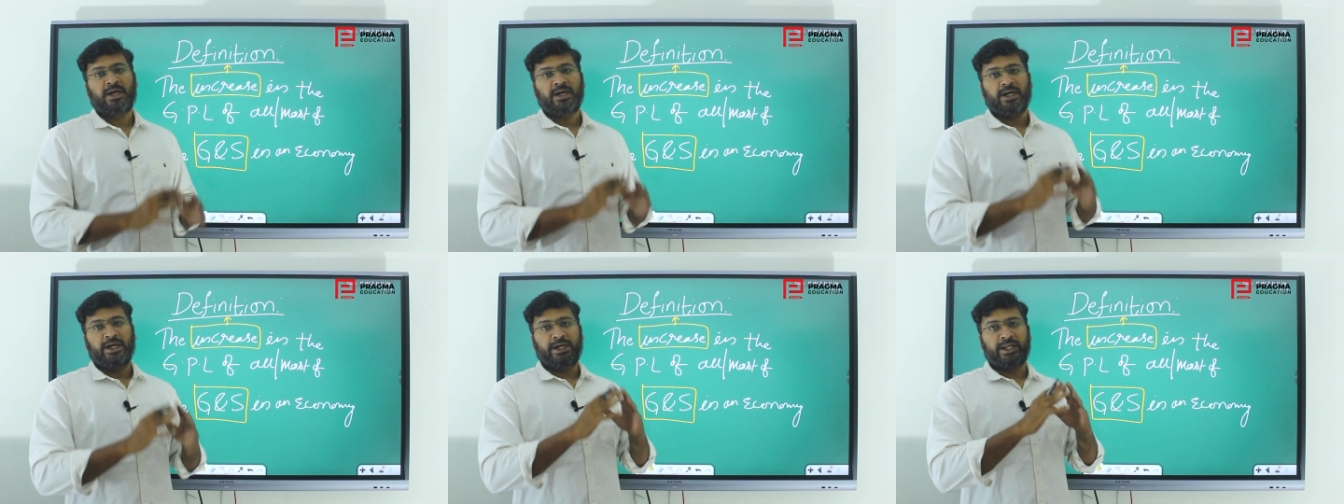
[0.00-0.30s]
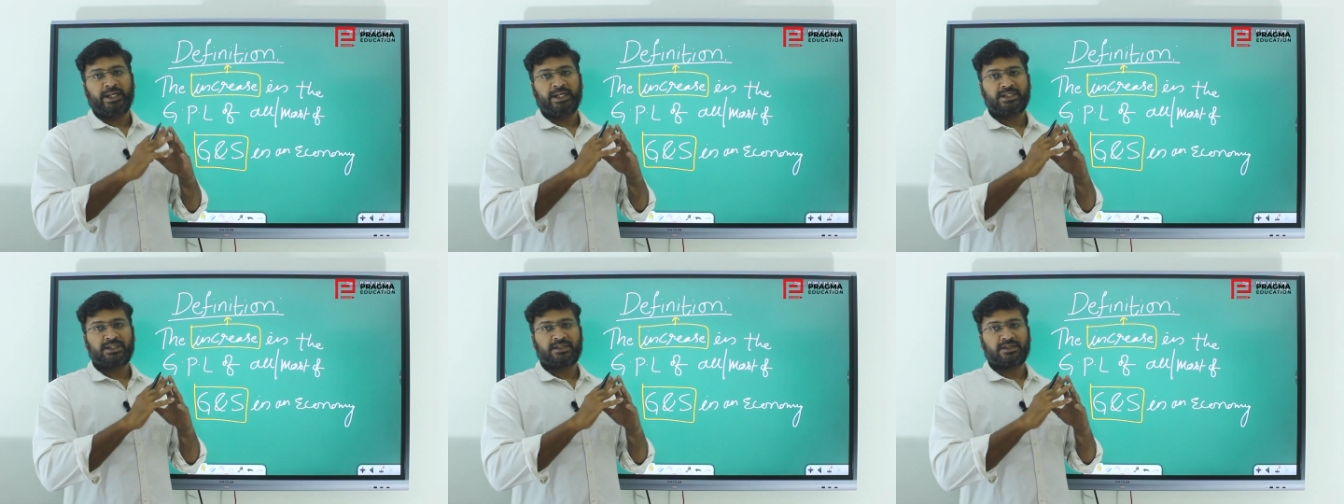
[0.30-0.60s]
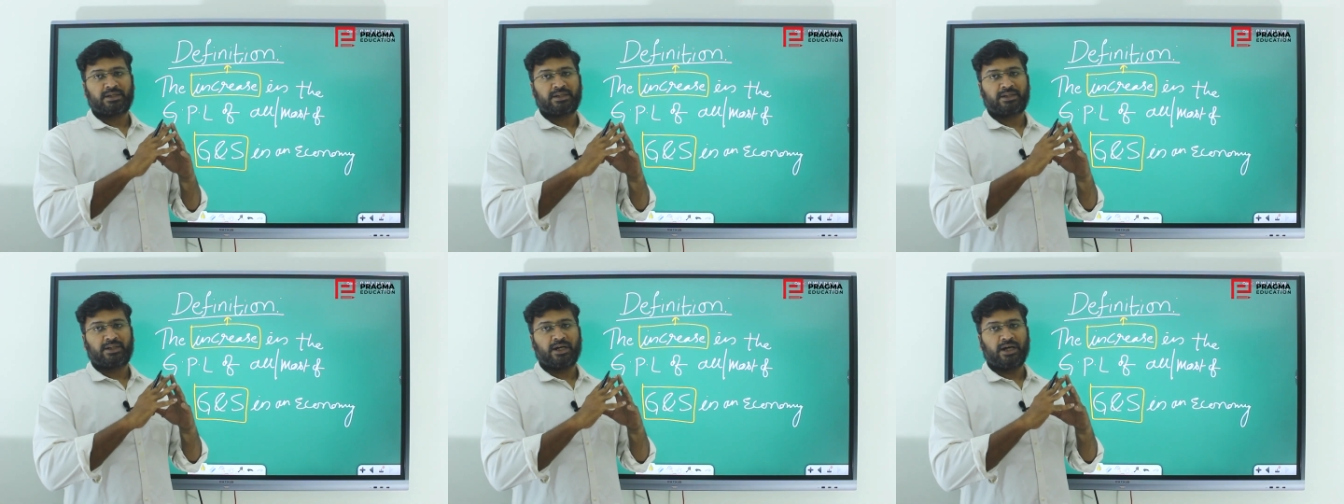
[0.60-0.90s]
It is
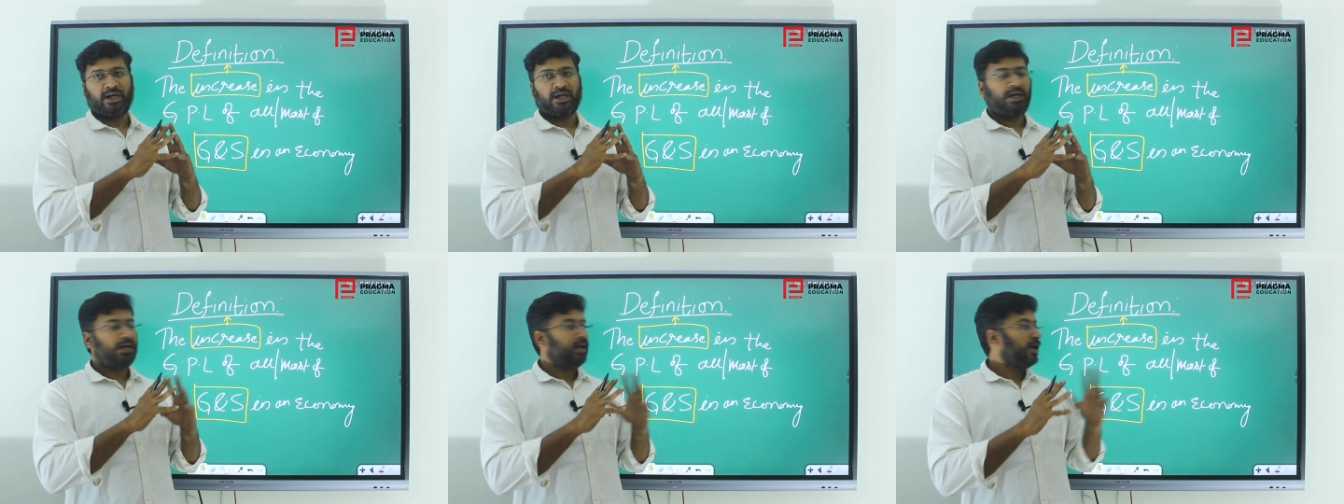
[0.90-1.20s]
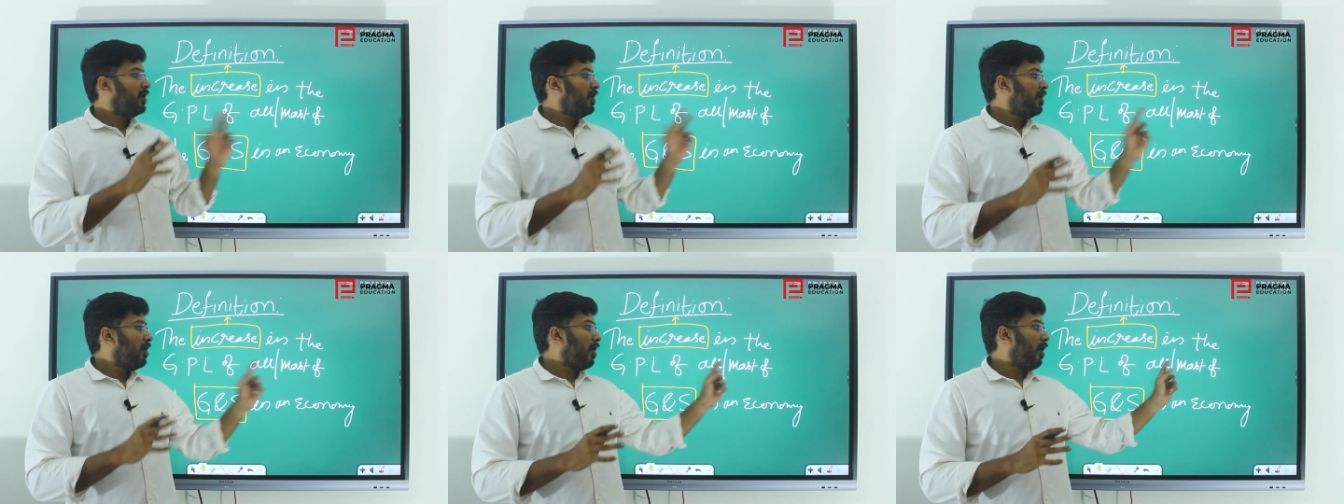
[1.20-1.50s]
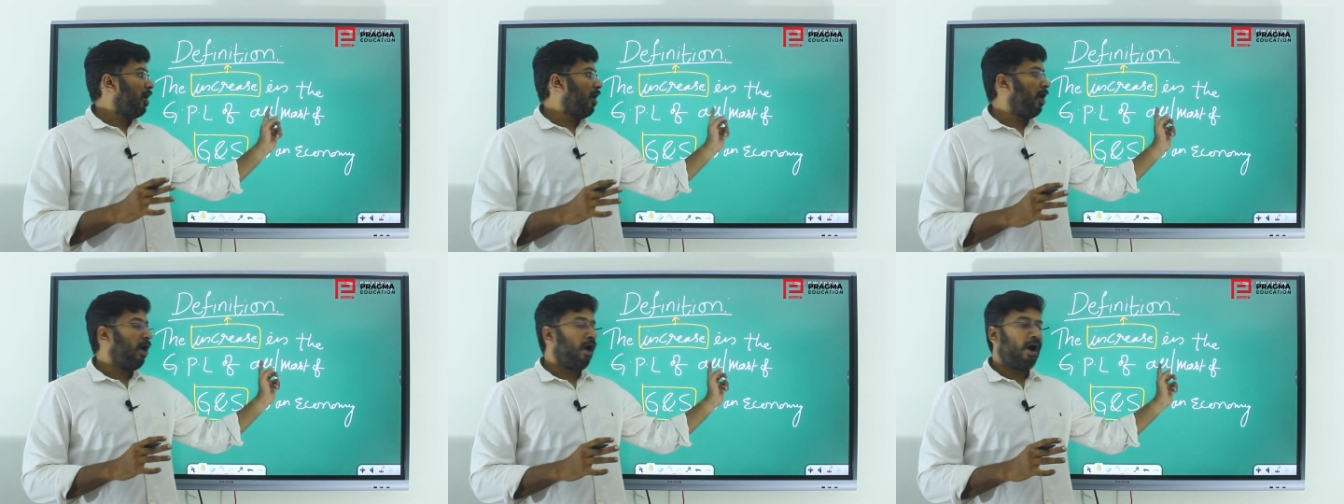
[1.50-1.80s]
the
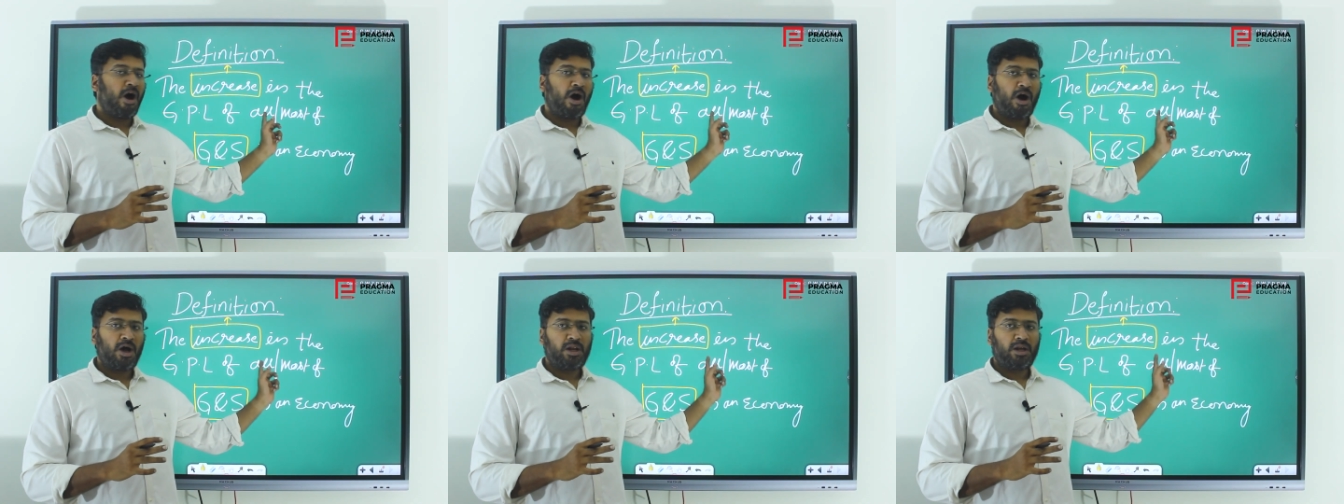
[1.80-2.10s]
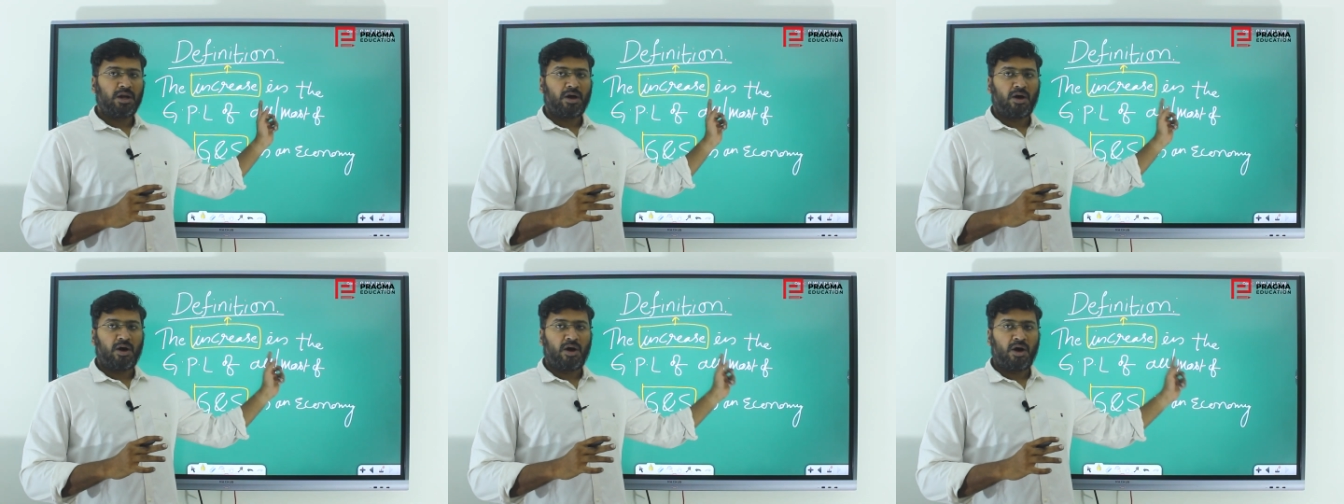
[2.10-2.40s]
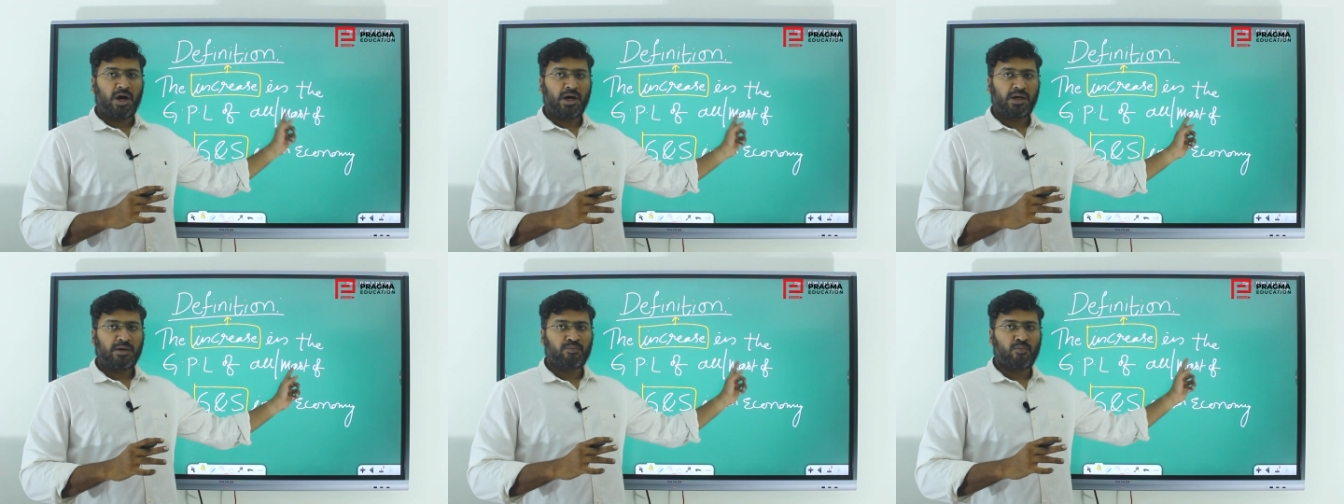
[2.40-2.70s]
all
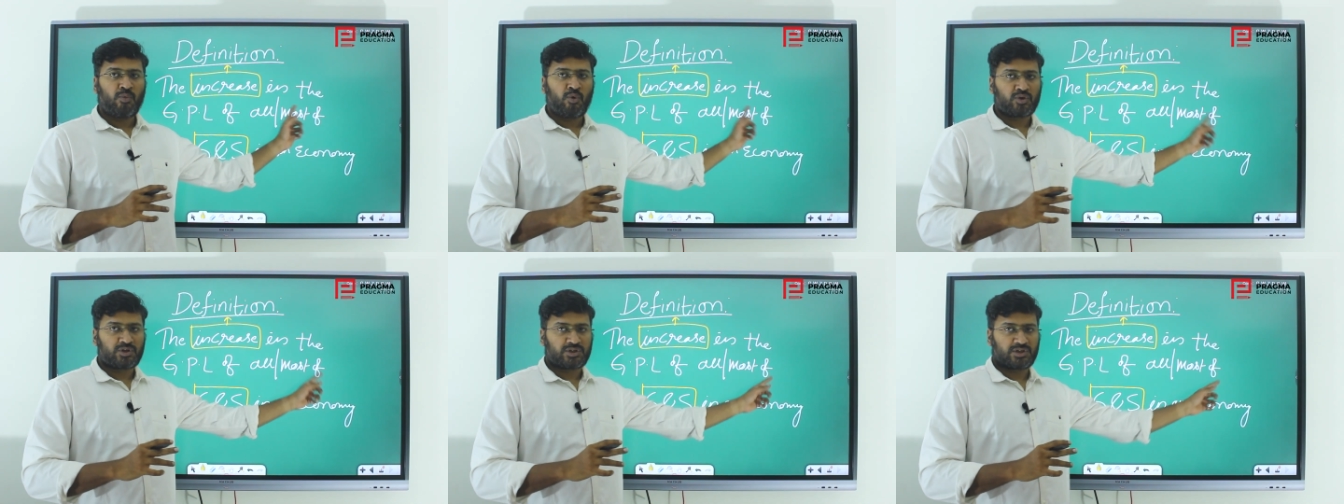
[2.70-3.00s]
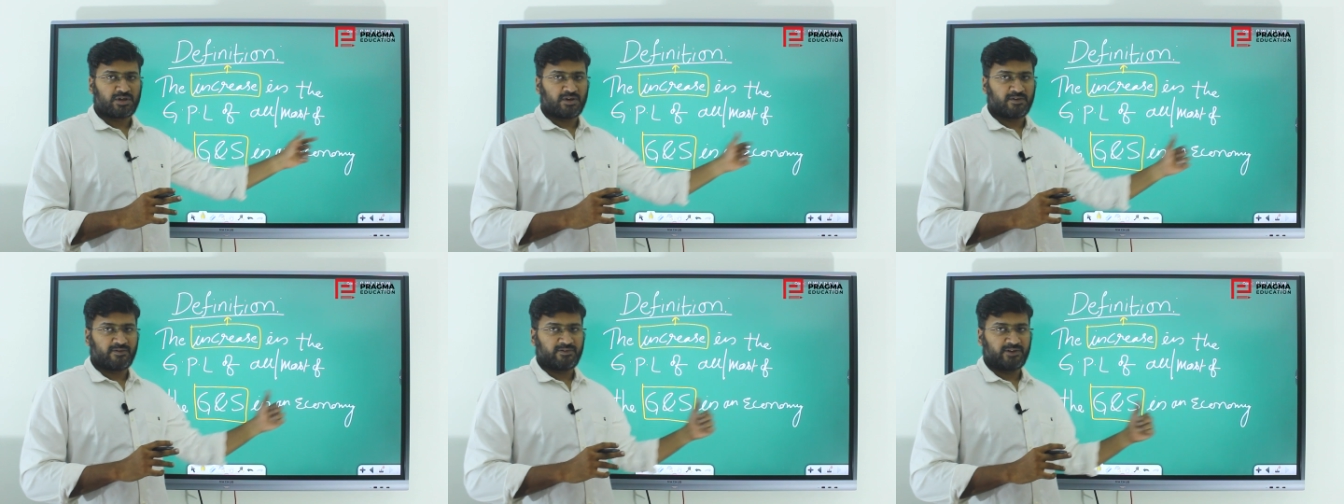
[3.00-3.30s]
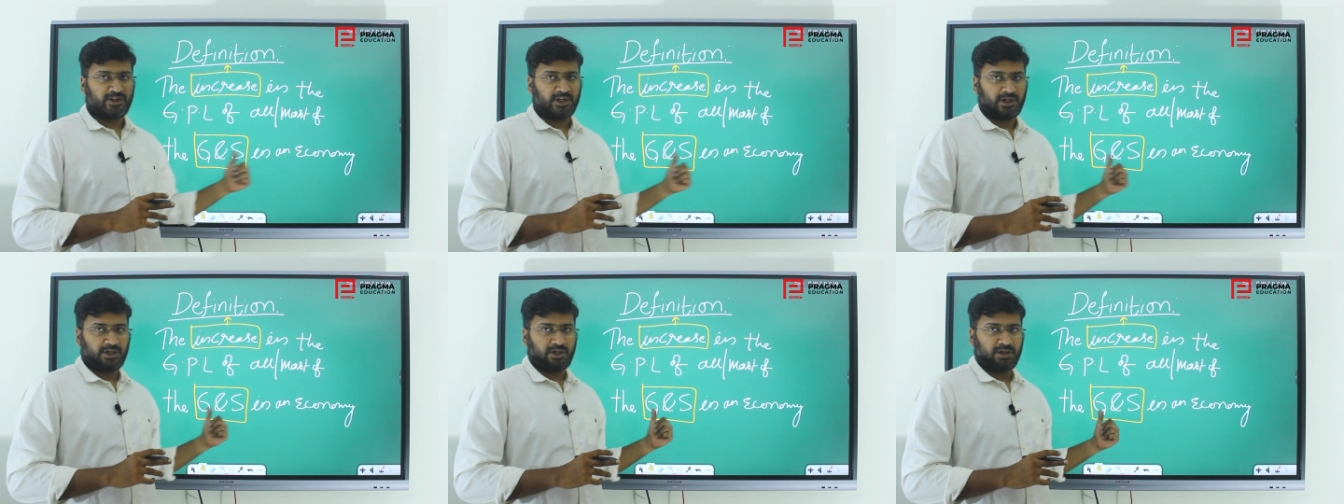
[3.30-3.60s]
or most of
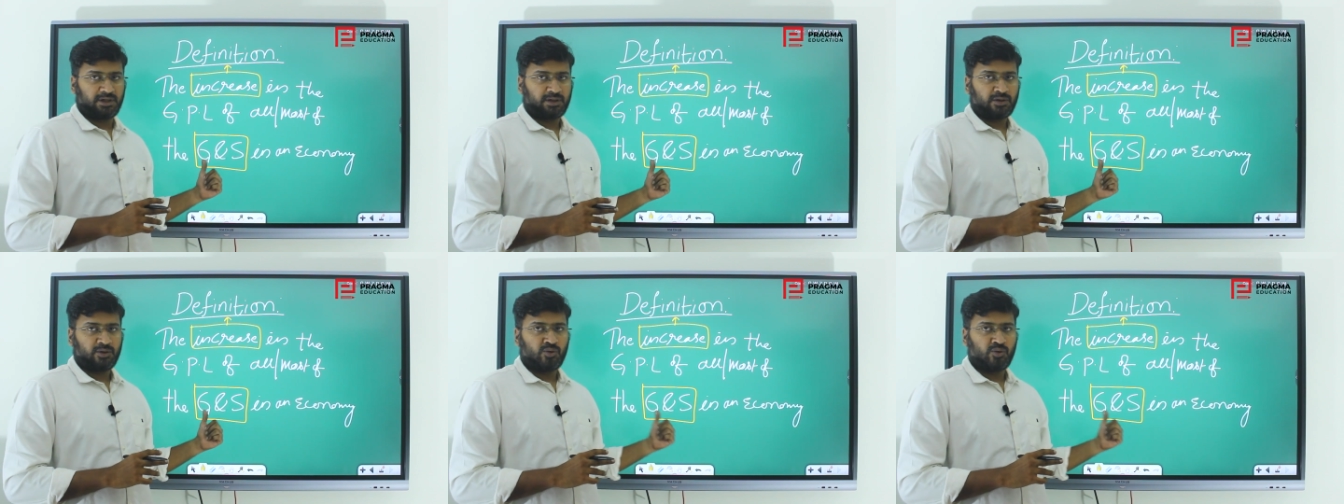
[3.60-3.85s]
the